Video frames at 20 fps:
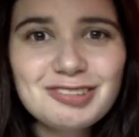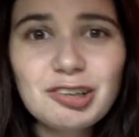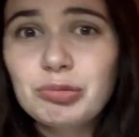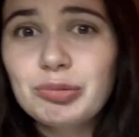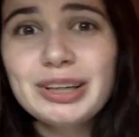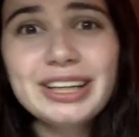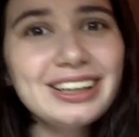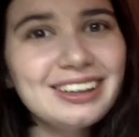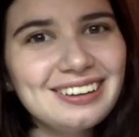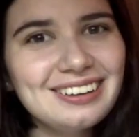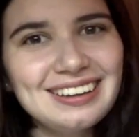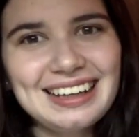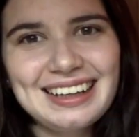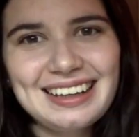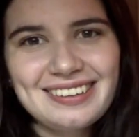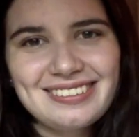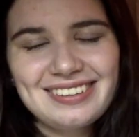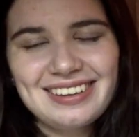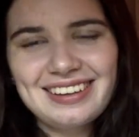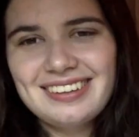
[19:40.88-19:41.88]
real, I
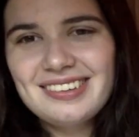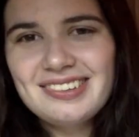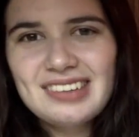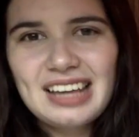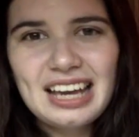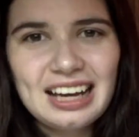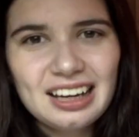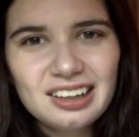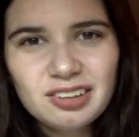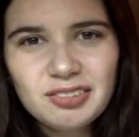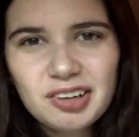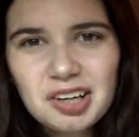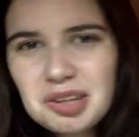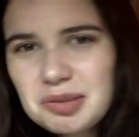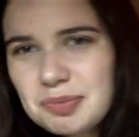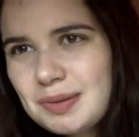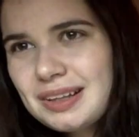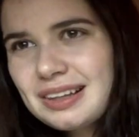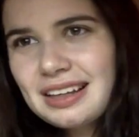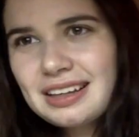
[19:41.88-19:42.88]
guess I can say. I don't want it
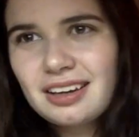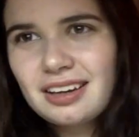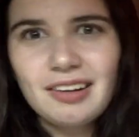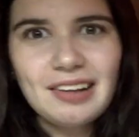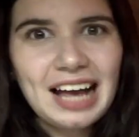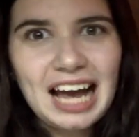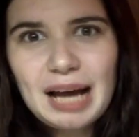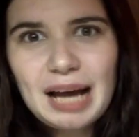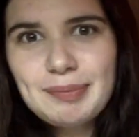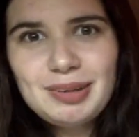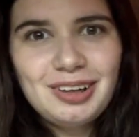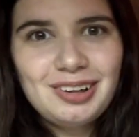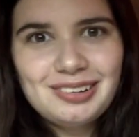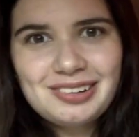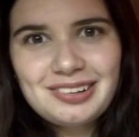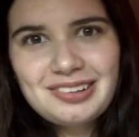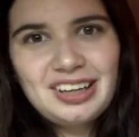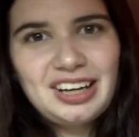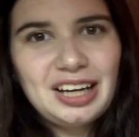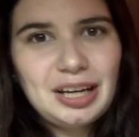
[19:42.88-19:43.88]
to be all happy all
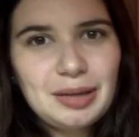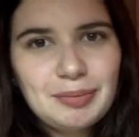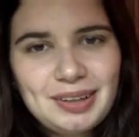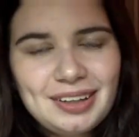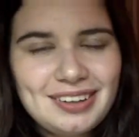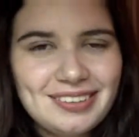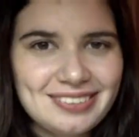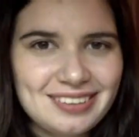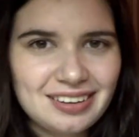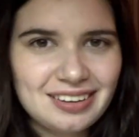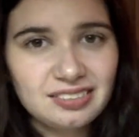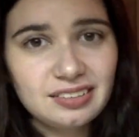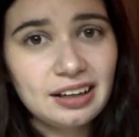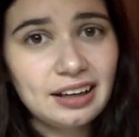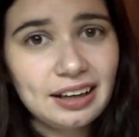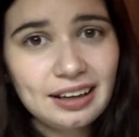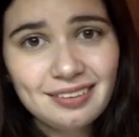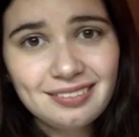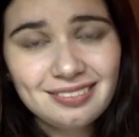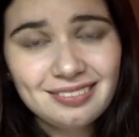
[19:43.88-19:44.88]
the time, because that's
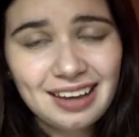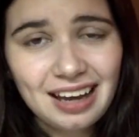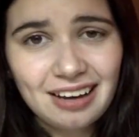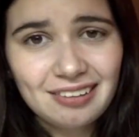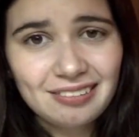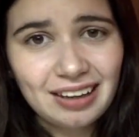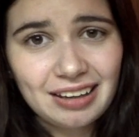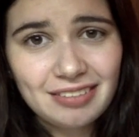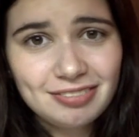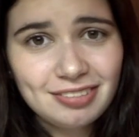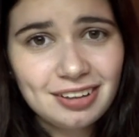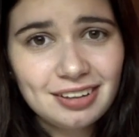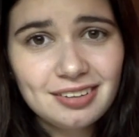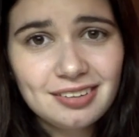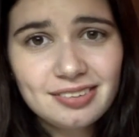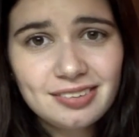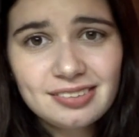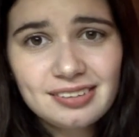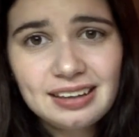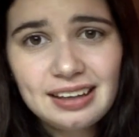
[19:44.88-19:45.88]
not how life
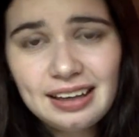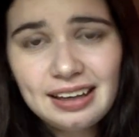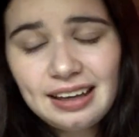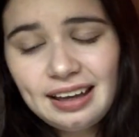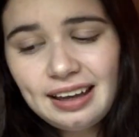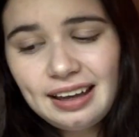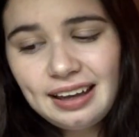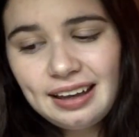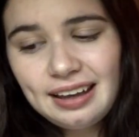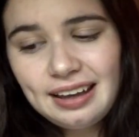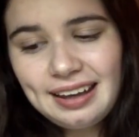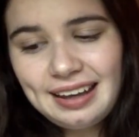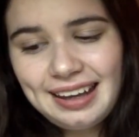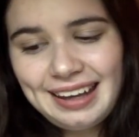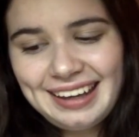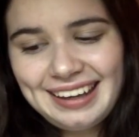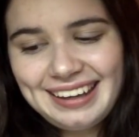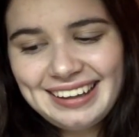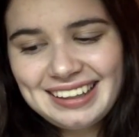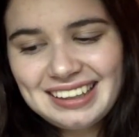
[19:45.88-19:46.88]
is.
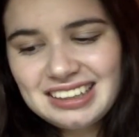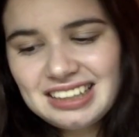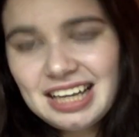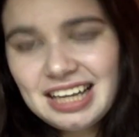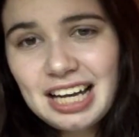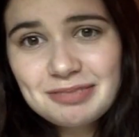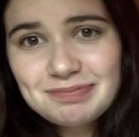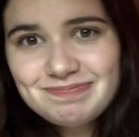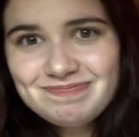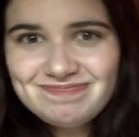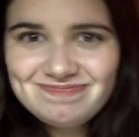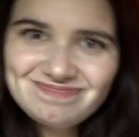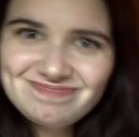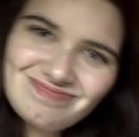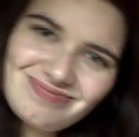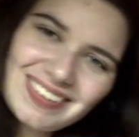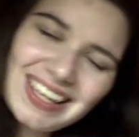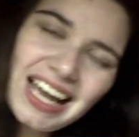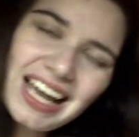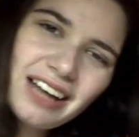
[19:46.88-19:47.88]
And yeah,
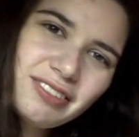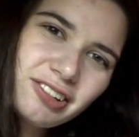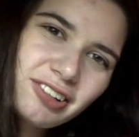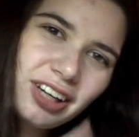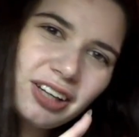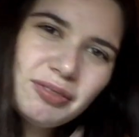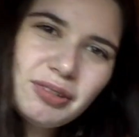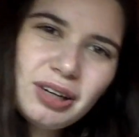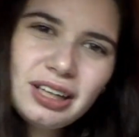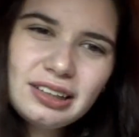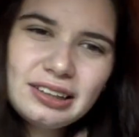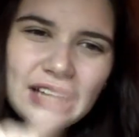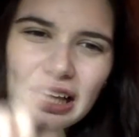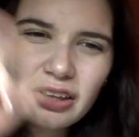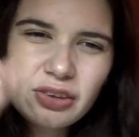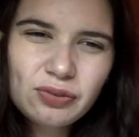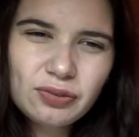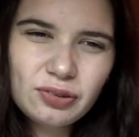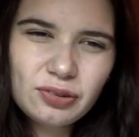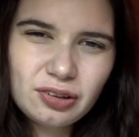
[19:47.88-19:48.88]
have a great one.
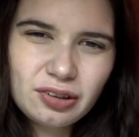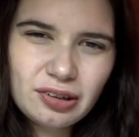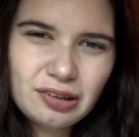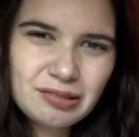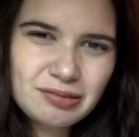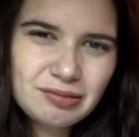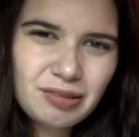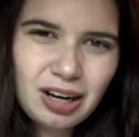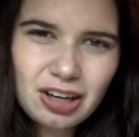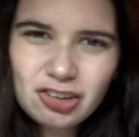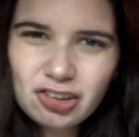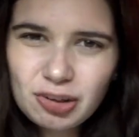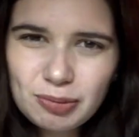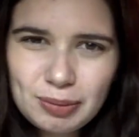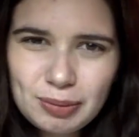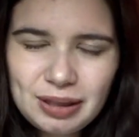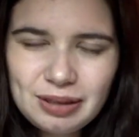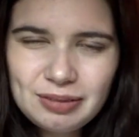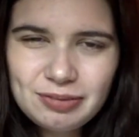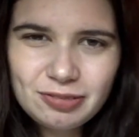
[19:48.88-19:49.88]
Thanks for watching
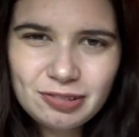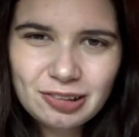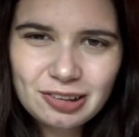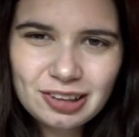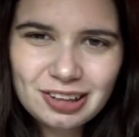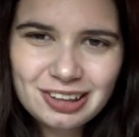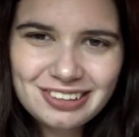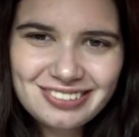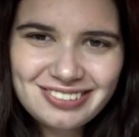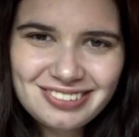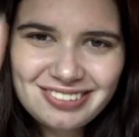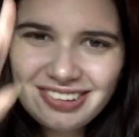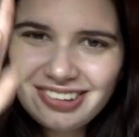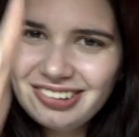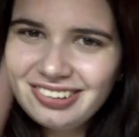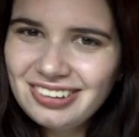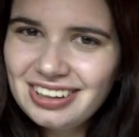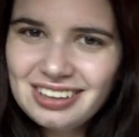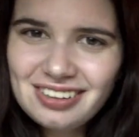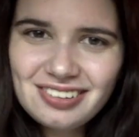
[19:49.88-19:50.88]
me for 2
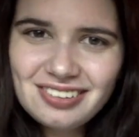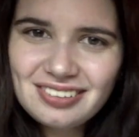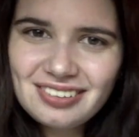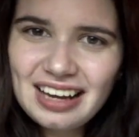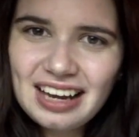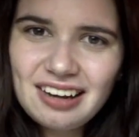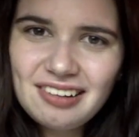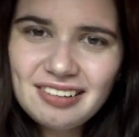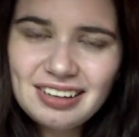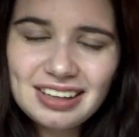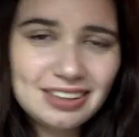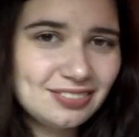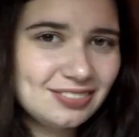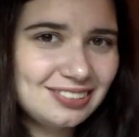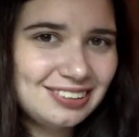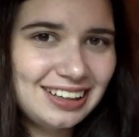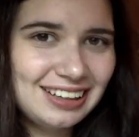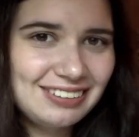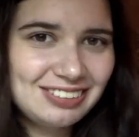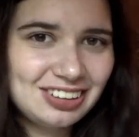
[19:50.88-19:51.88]
years now, even
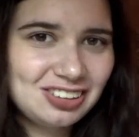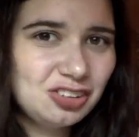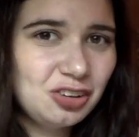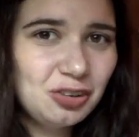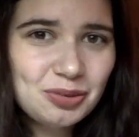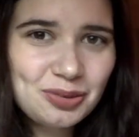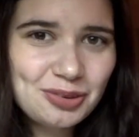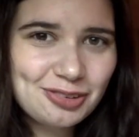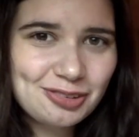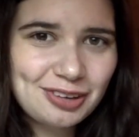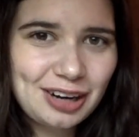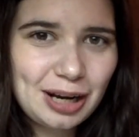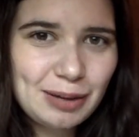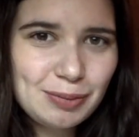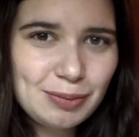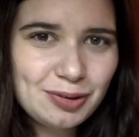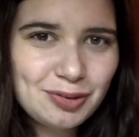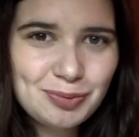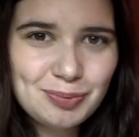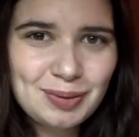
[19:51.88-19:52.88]
though I have no
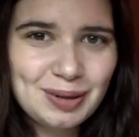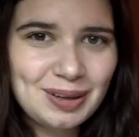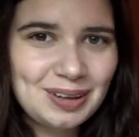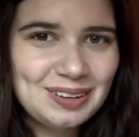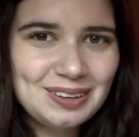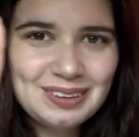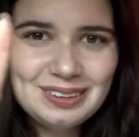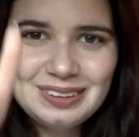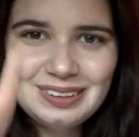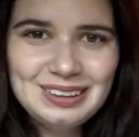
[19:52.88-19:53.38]
subscribers, but